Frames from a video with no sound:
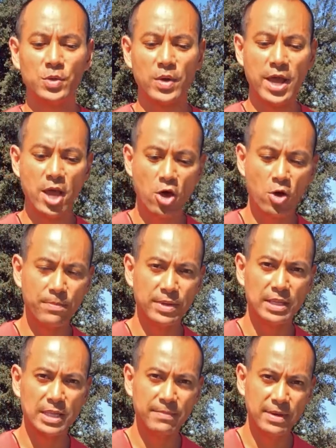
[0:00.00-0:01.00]
to help
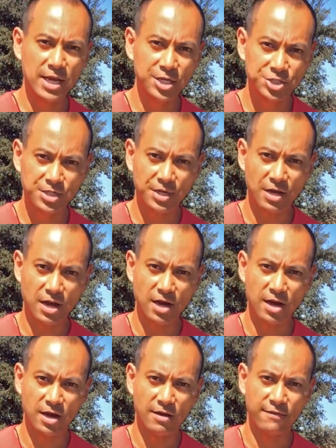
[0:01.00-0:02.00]
elimination
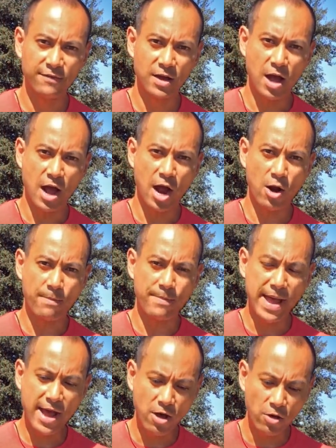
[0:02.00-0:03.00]
of our
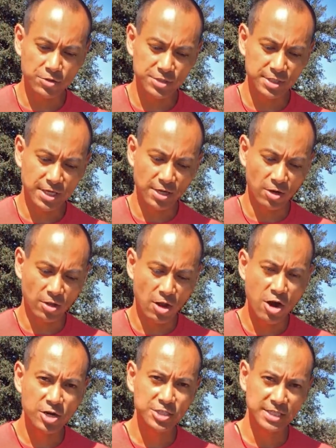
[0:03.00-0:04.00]
bowels in our
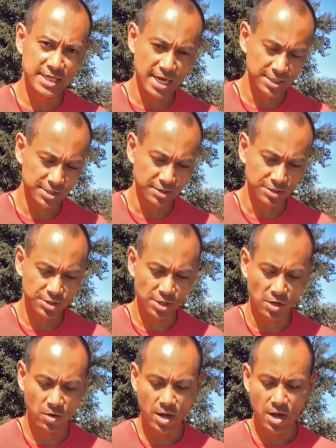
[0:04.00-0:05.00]
large intestine.
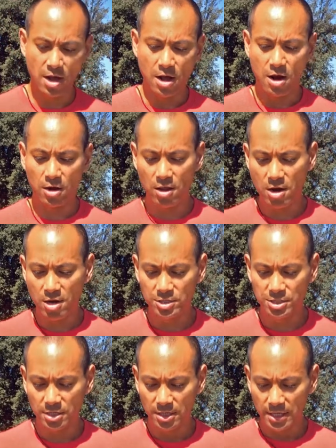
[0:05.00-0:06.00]
So our
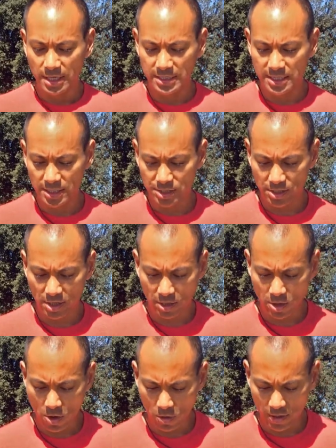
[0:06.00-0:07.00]
large intestine,
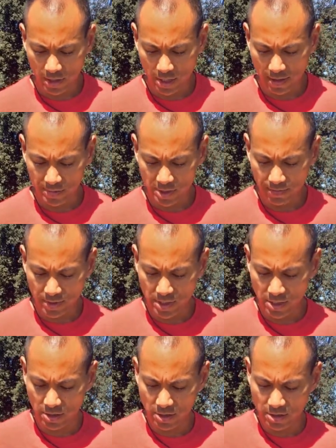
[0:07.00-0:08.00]
our colon, comes up
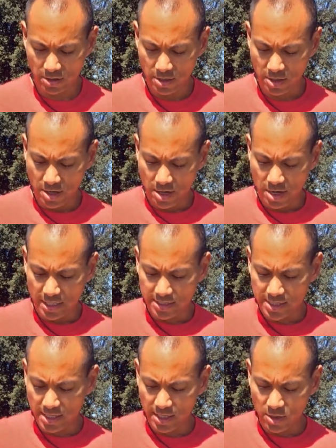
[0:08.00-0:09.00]
here,
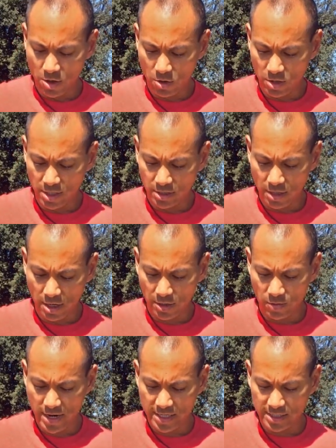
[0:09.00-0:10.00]
ascending colon
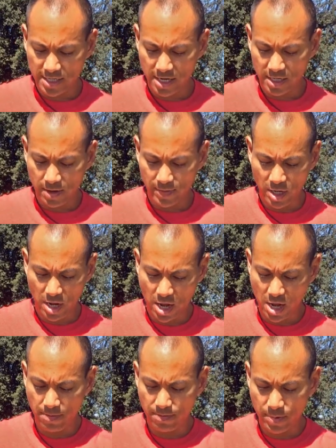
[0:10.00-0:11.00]
on the right side coming
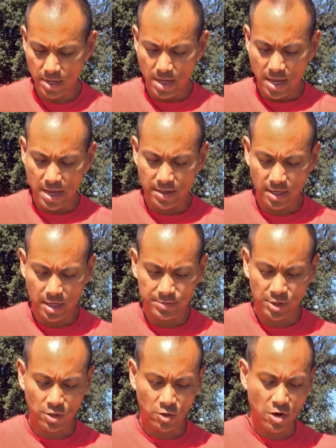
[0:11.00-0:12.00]
up, and then
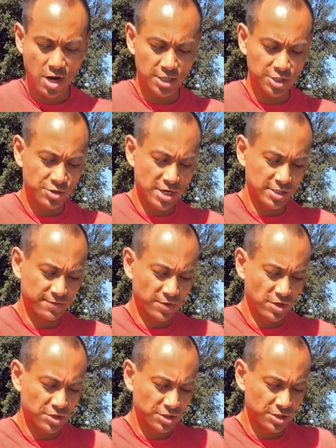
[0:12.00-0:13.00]
comes across,
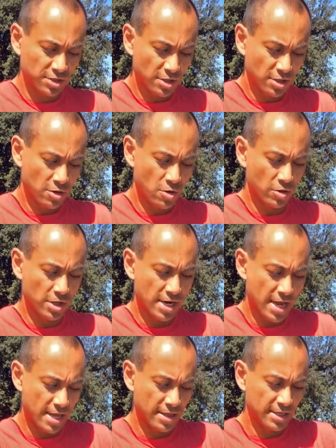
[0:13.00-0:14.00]
transverse
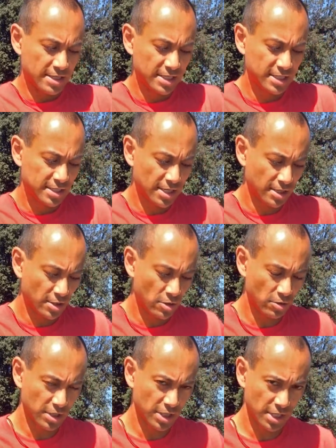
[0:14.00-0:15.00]
colon, and then descending
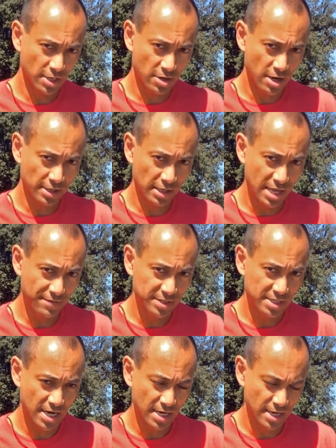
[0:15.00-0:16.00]
colon here on the
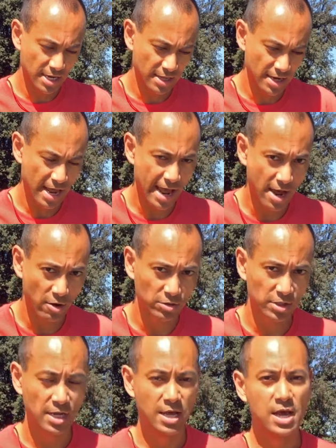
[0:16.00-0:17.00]
left side, and then
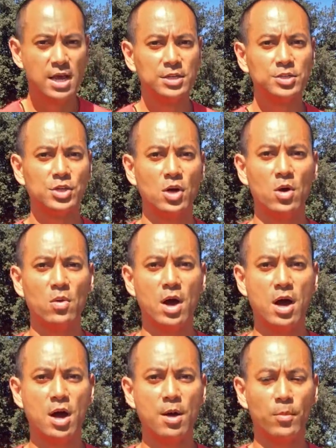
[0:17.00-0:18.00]
out.
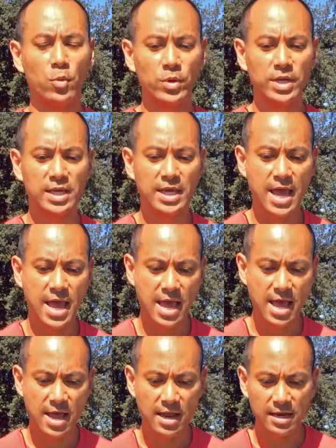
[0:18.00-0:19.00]
So we
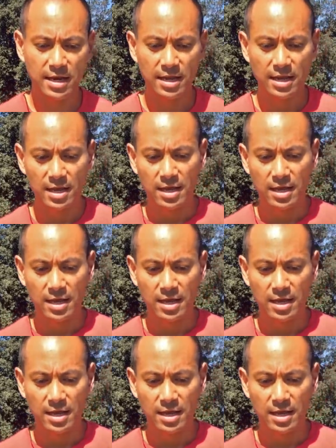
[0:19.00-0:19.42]
can